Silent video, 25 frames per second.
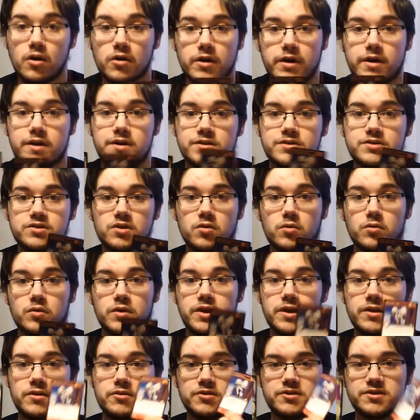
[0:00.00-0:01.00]
okay,
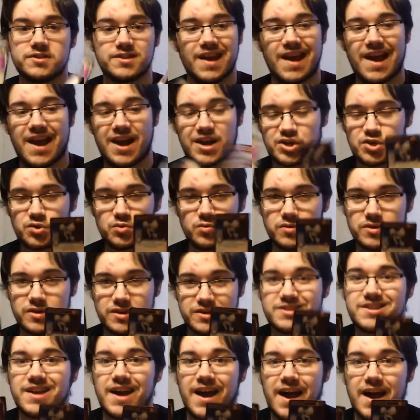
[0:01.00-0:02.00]
so here's
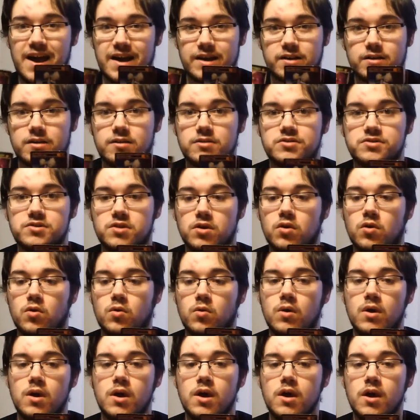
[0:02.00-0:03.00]
actual attack.
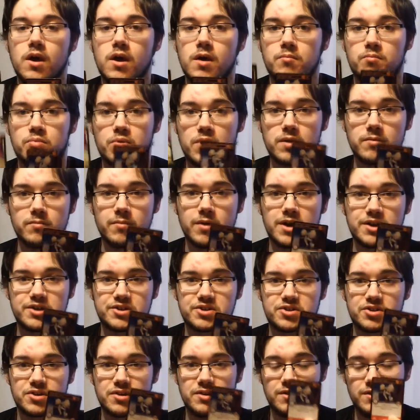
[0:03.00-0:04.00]
So pretty
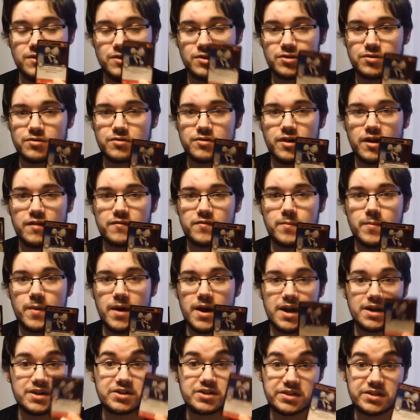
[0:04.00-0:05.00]
much, literally off the
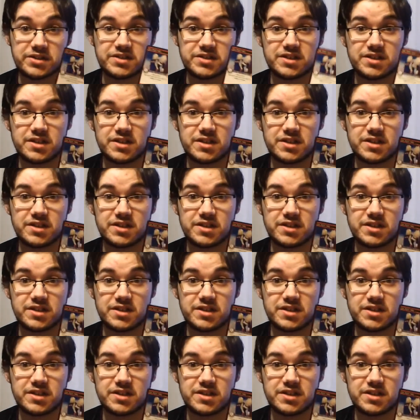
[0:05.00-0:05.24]
bat, as you